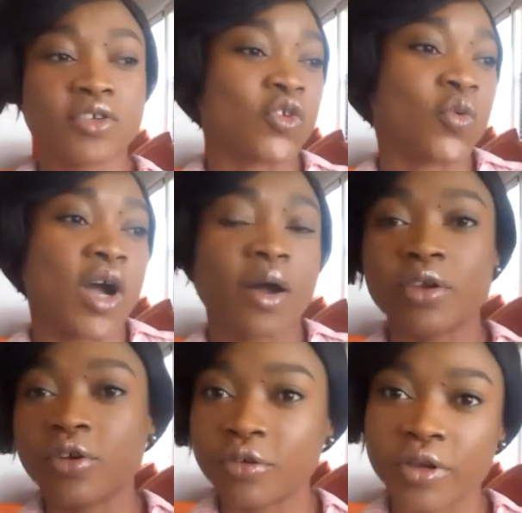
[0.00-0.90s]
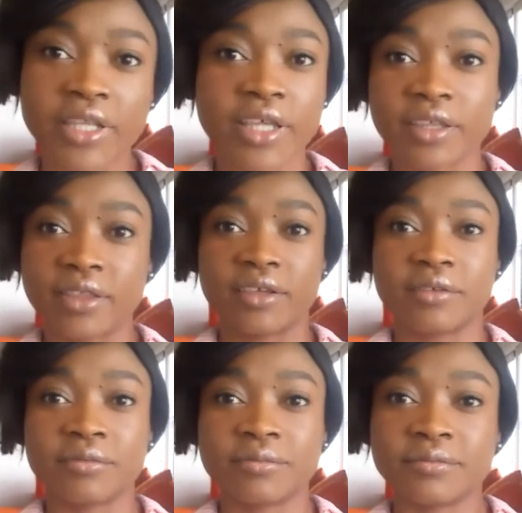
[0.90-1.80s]
So how are you going to get anything?
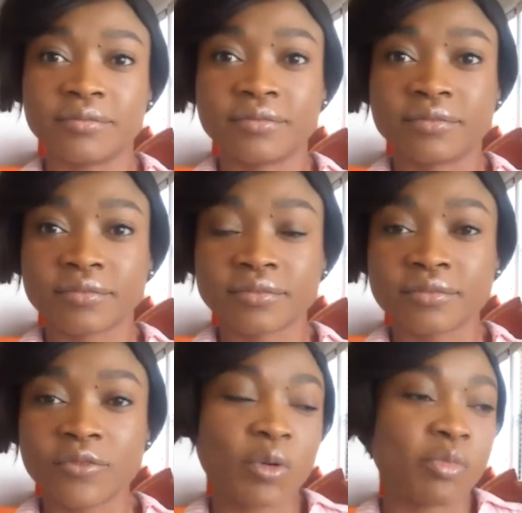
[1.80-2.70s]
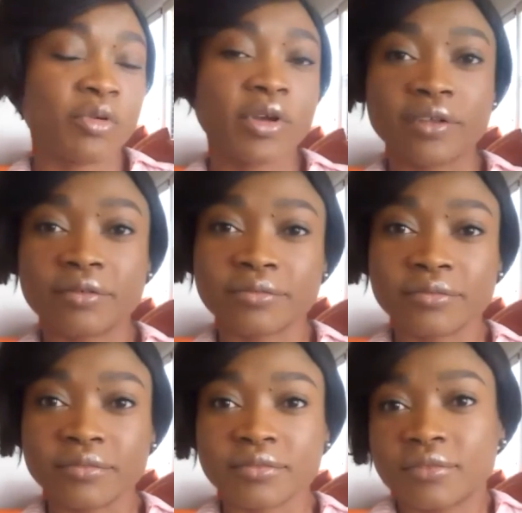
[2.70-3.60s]
You're broken.
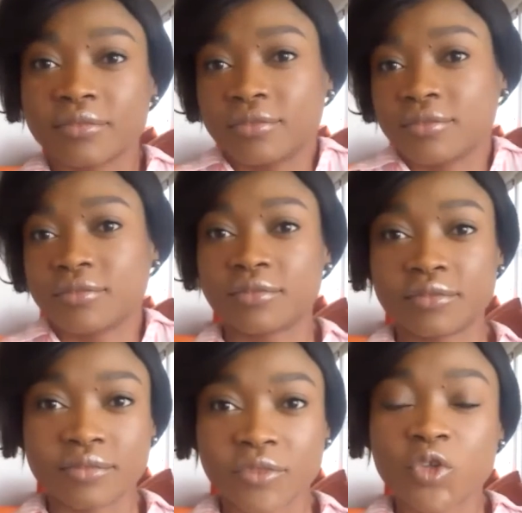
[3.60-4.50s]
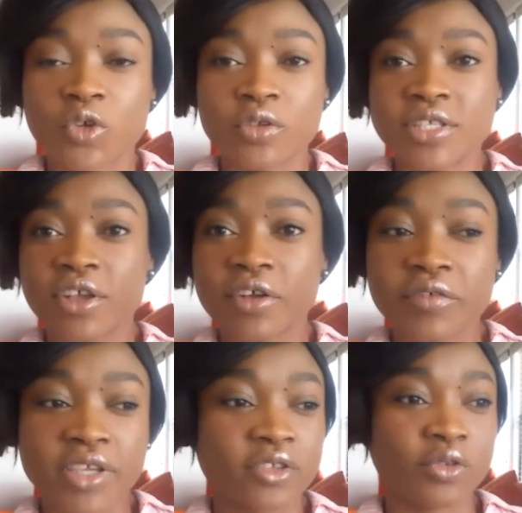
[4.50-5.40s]
You don't deserve
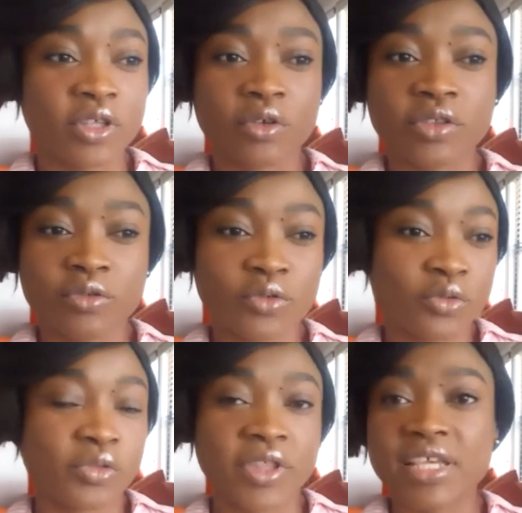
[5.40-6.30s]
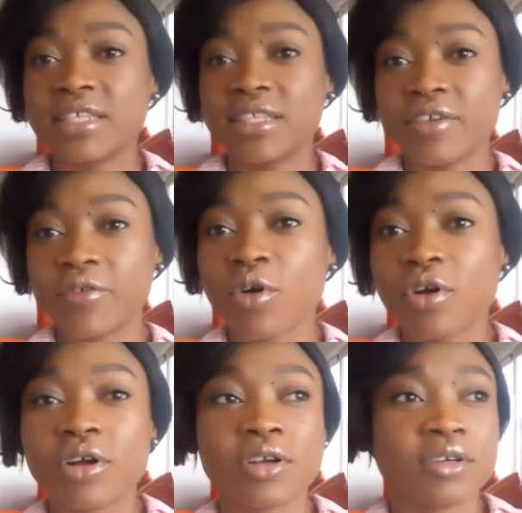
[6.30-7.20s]
it. You do things that never
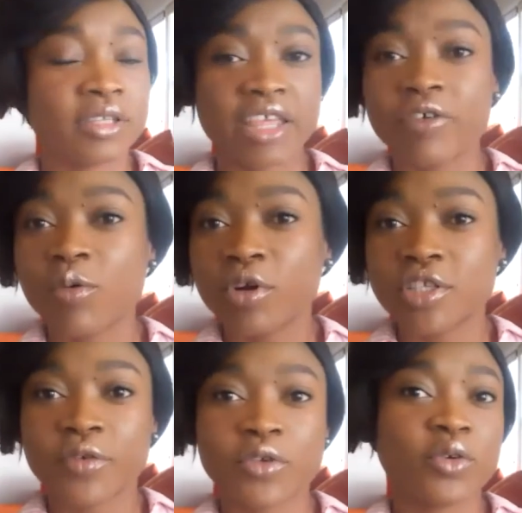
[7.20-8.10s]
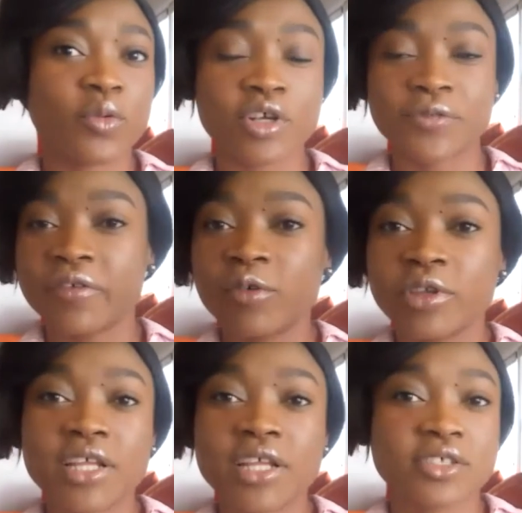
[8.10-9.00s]
work. Never works for you. Works for
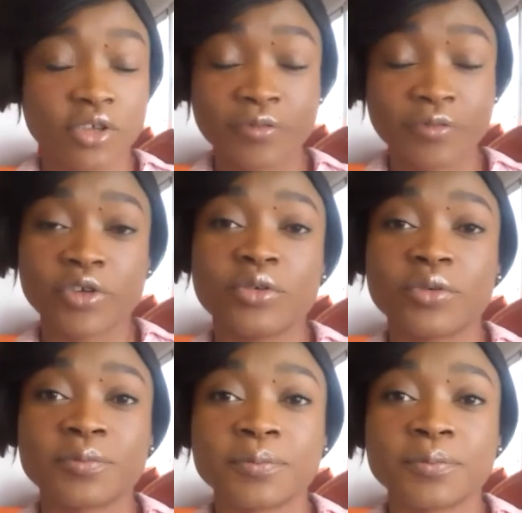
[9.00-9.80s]
everyone else, not for you.